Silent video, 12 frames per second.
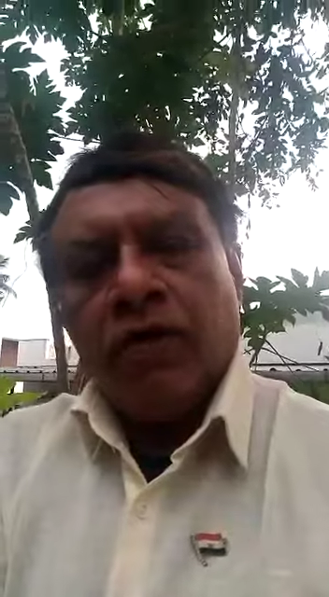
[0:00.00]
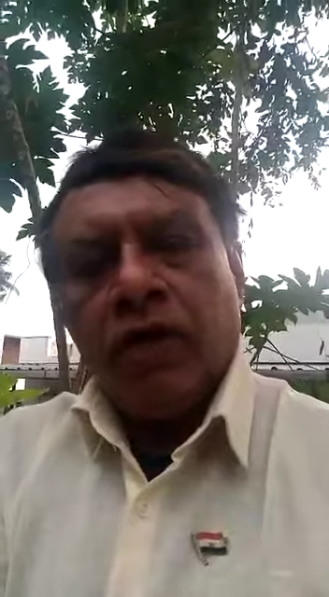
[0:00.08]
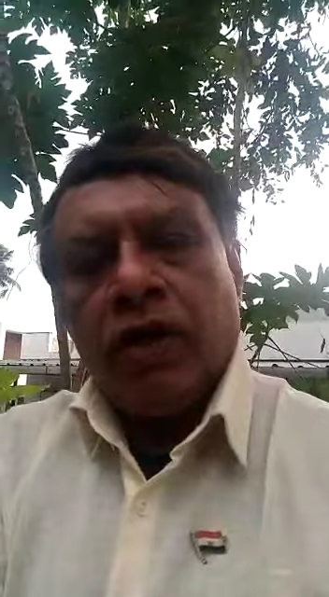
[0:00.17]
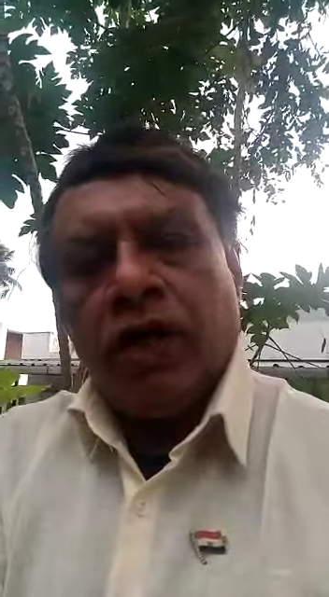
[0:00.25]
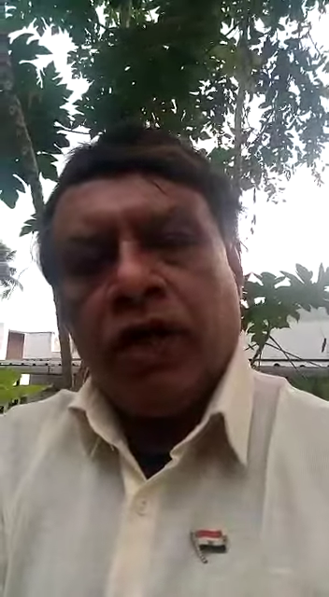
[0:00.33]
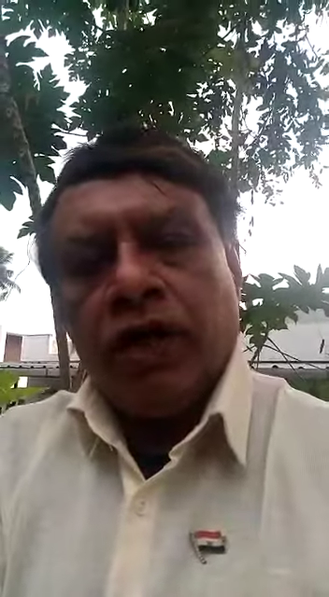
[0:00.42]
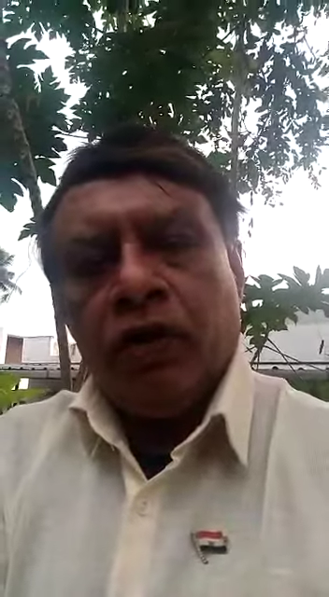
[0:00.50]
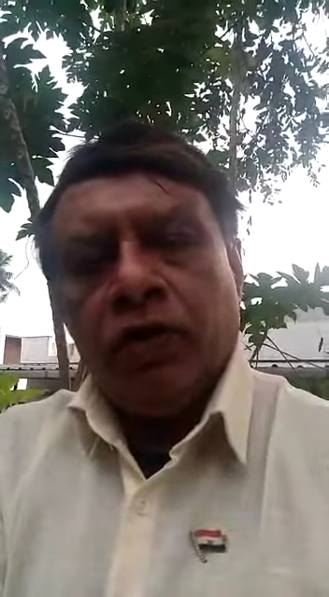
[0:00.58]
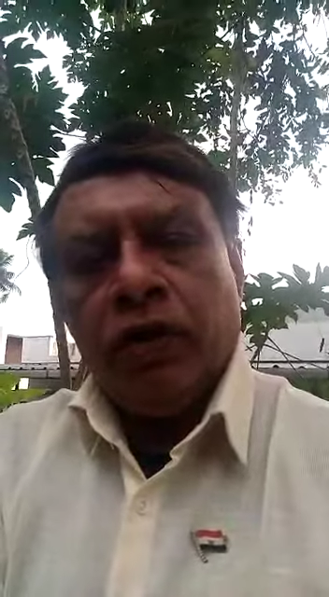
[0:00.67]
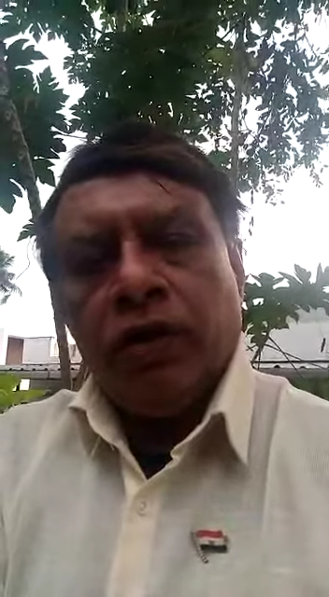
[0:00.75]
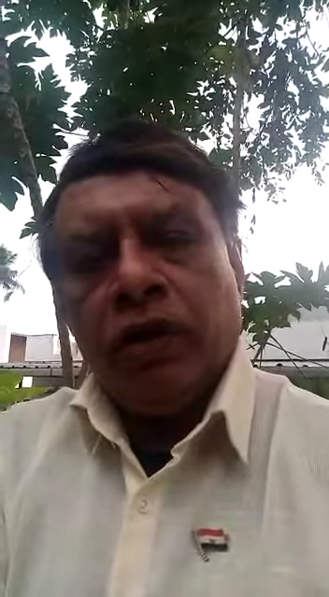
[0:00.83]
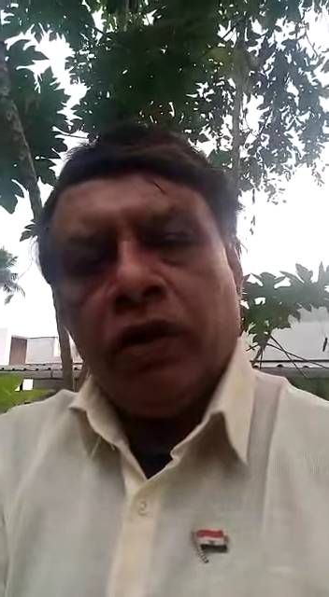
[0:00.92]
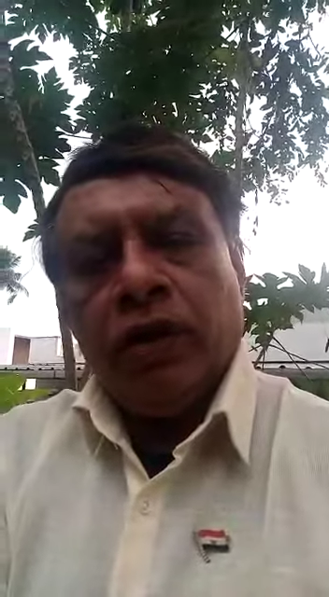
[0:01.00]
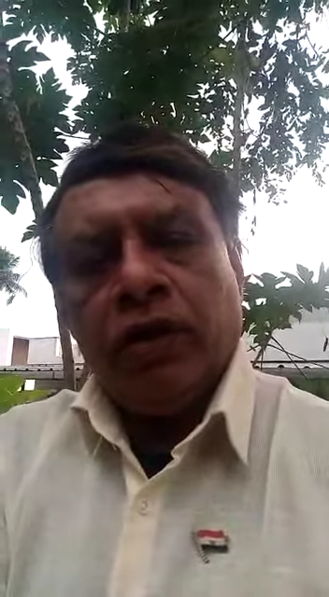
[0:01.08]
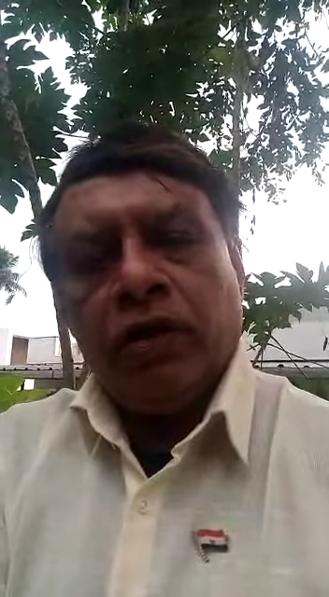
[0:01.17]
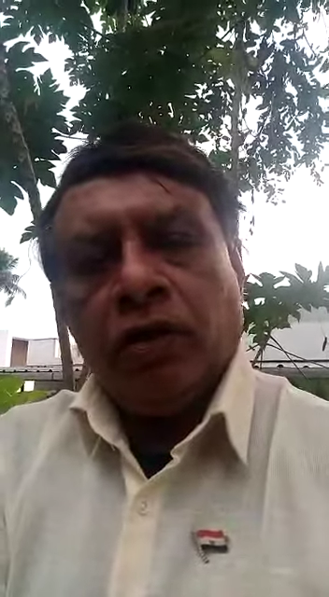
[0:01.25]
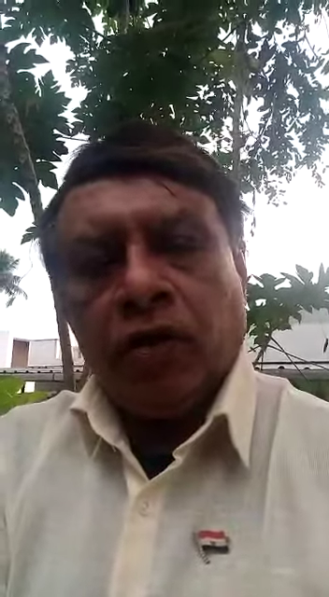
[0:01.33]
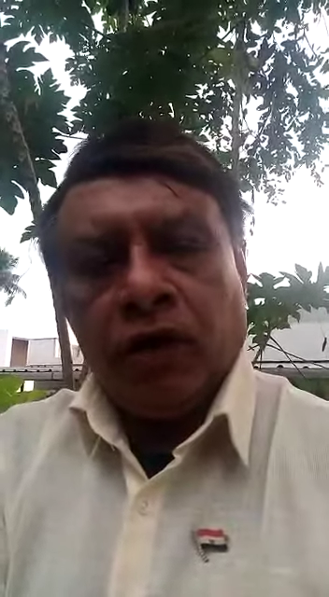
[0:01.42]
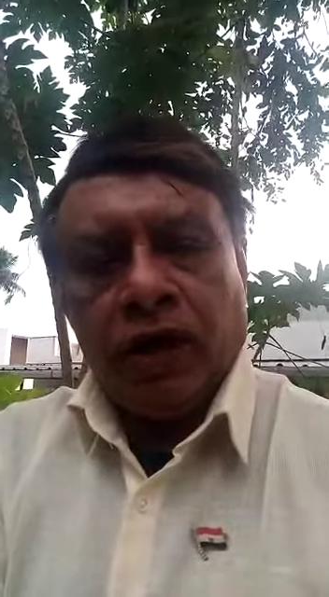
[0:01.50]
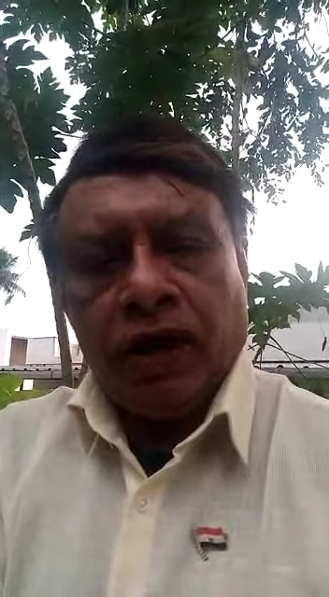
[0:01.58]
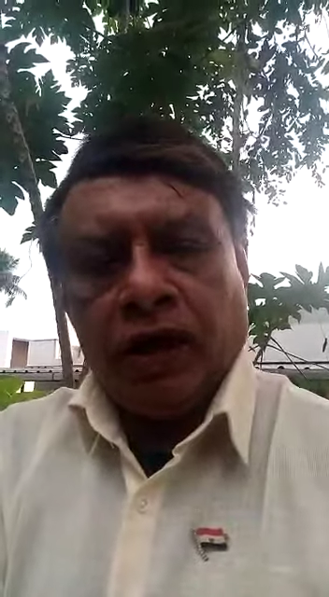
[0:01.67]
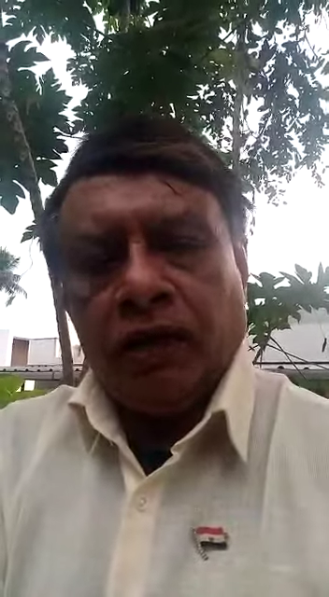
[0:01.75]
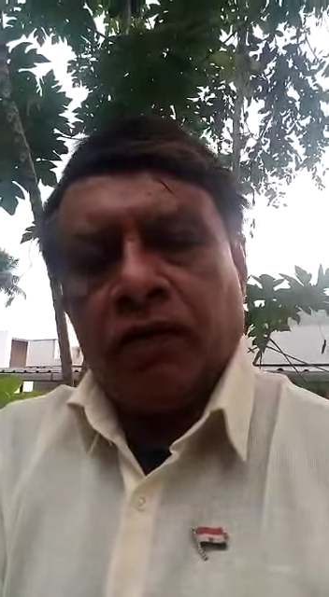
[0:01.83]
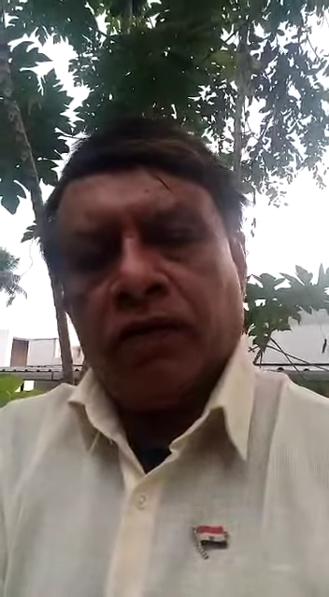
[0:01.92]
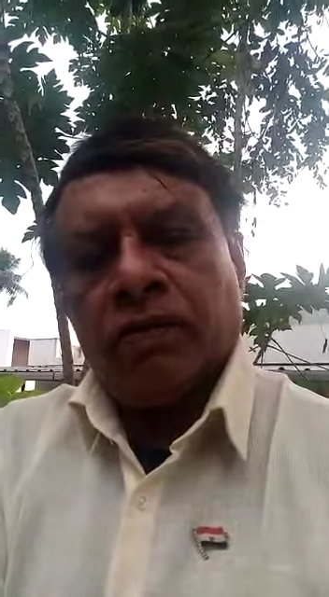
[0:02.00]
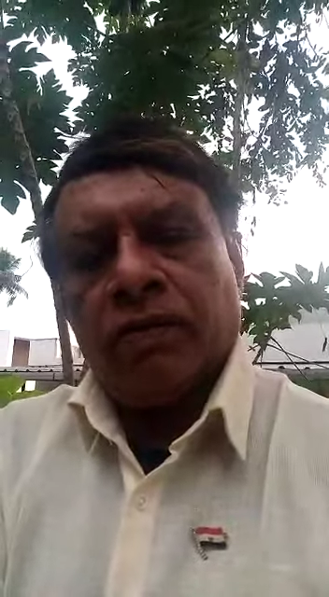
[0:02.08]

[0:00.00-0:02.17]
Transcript: was the case with the crocodiles.